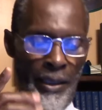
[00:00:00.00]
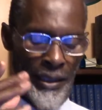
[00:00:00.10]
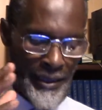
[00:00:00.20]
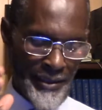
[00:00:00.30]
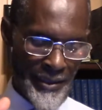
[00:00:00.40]

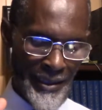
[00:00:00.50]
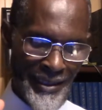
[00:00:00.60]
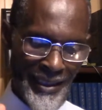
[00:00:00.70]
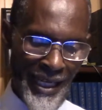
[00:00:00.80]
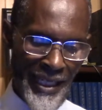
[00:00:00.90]
It's the
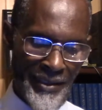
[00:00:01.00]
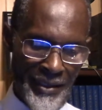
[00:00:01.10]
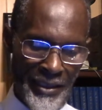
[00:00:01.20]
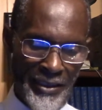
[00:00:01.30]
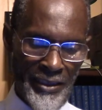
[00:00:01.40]
light
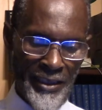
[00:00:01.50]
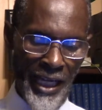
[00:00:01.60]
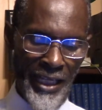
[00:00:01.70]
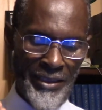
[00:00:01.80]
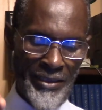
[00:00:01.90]
that
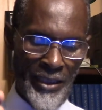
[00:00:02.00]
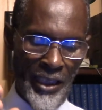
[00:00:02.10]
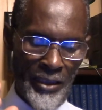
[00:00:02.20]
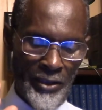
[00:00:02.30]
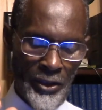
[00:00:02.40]
shines
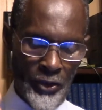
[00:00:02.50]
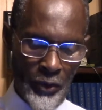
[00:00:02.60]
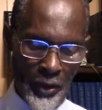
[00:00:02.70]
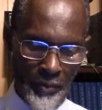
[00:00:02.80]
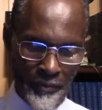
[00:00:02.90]
on
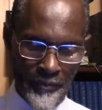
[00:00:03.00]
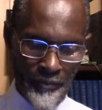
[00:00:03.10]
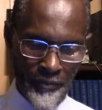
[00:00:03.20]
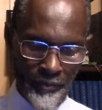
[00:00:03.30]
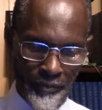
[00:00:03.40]
your
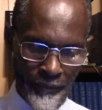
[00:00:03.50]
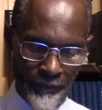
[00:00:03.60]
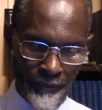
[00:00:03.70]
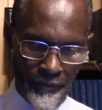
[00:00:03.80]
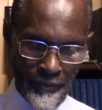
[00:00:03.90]

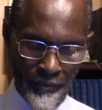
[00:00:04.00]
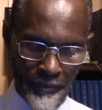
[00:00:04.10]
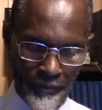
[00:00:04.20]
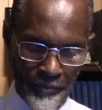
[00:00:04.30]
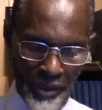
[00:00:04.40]

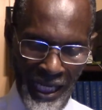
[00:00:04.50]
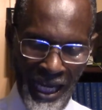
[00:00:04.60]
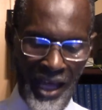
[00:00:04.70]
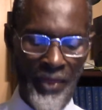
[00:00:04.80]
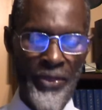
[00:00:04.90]

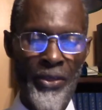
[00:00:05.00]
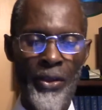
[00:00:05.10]
path.